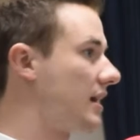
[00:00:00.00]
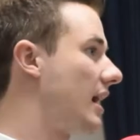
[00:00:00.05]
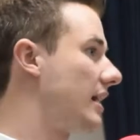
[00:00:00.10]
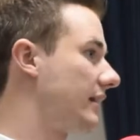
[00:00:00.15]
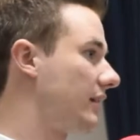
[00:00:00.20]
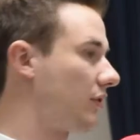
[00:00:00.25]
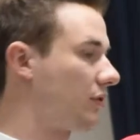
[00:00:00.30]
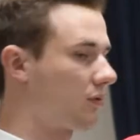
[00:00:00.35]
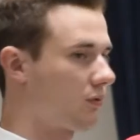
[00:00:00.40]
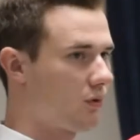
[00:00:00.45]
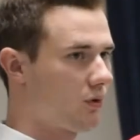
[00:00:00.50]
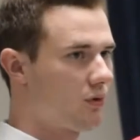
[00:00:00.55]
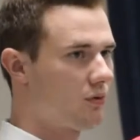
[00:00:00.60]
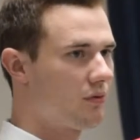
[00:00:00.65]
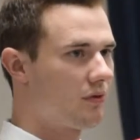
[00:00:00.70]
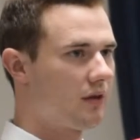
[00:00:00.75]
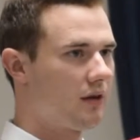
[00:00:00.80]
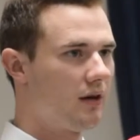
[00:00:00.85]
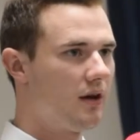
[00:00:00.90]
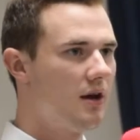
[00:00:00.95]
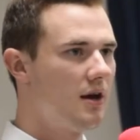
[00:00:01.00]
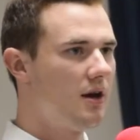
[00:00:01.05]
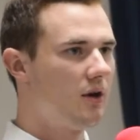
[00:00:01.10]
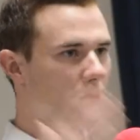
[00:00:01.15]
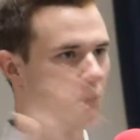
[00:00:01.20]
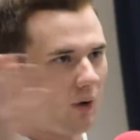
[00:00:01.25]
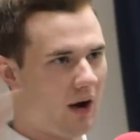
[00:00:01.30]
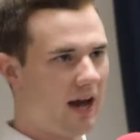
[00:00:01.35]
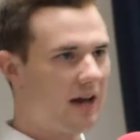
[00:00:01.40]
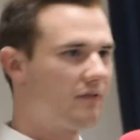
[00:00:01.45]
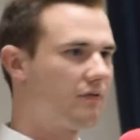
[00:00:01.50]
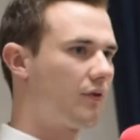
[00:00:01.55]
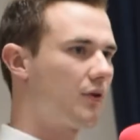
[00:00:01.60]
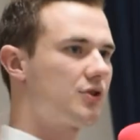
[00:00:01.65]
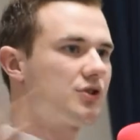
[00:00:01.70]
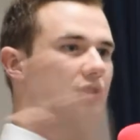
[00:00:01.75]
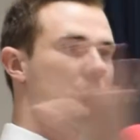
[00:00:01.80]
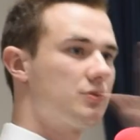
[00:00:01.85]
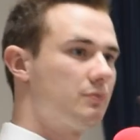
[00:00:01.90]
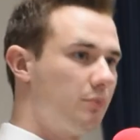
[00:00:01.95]
cutting through the red
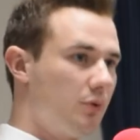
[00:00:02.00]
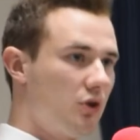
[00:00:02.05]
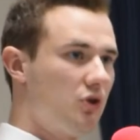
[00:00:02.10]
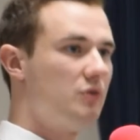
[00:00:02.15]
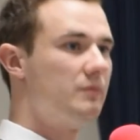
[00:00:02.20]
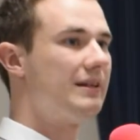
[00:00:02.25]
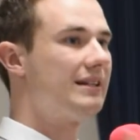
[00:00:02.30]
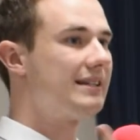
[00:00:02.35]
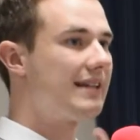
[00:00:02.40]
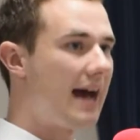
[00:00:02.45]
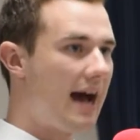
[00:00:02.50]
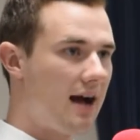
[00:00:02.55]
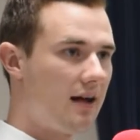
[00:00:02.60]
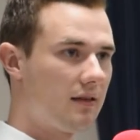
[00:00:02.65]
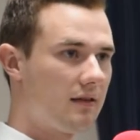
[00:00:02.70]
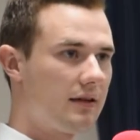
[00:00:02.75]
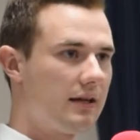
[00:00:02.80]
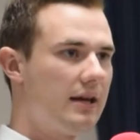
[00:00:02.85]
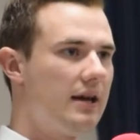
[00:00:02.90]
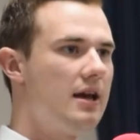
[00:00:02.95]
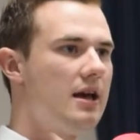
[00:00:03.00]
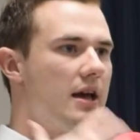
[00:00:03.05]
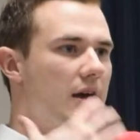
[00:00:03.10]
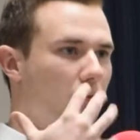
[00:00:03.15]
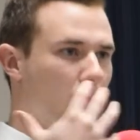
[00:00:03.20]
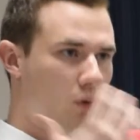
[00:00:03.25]
versus blue mentality,